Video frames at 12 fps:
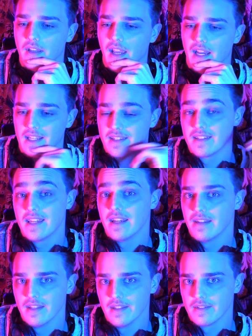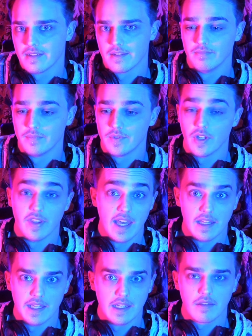and extend this to
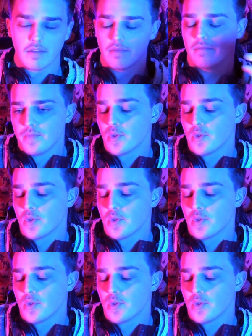that length.